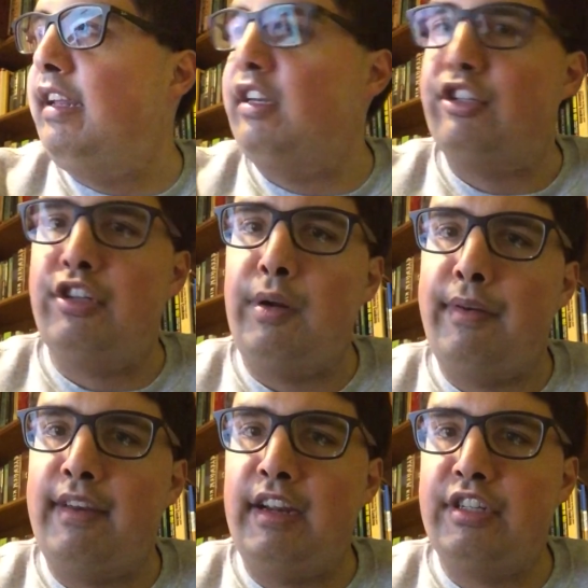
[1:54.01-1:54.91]
The show
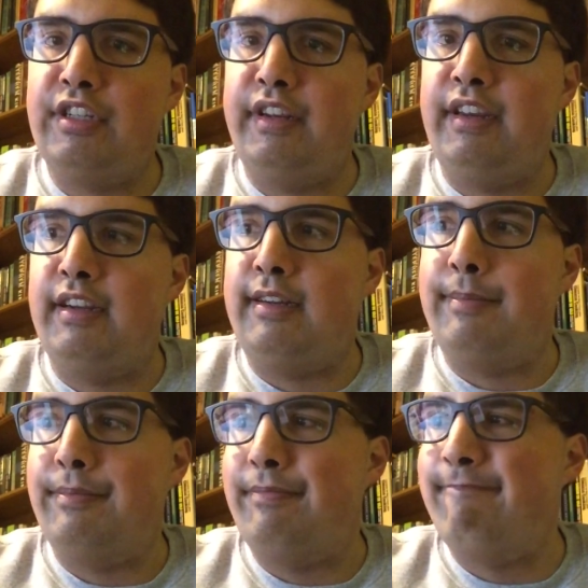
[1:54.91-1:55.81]
is actually
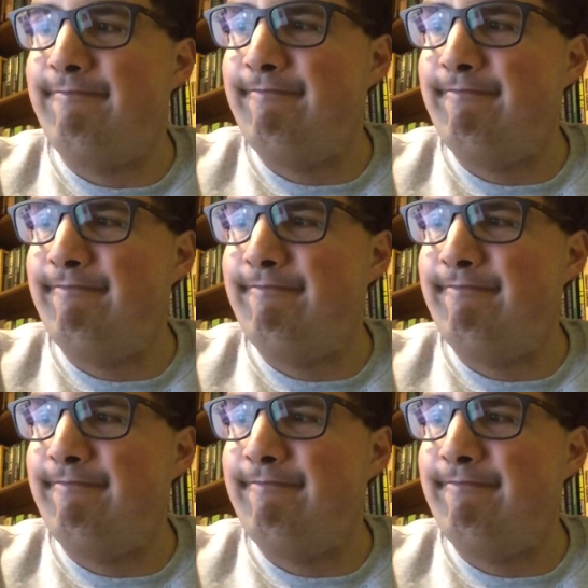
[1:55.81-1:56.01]
um